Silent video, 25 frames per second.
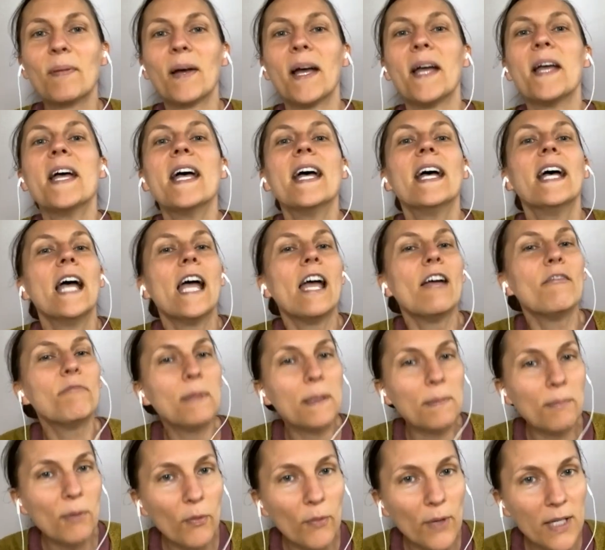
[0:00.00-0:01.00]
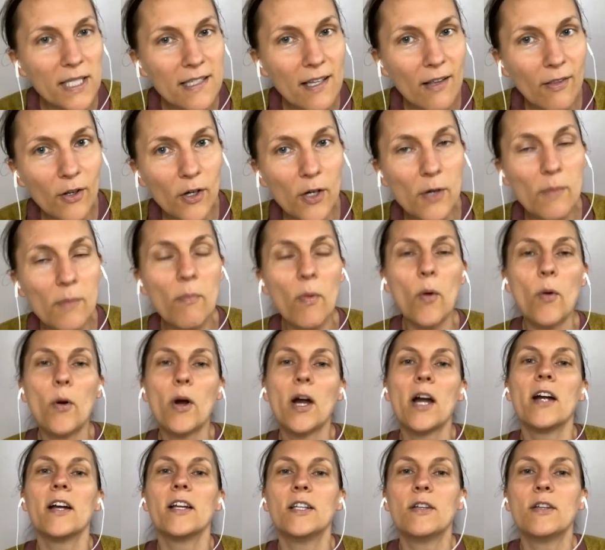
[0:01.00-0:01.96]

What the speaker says: But if people want to learn more,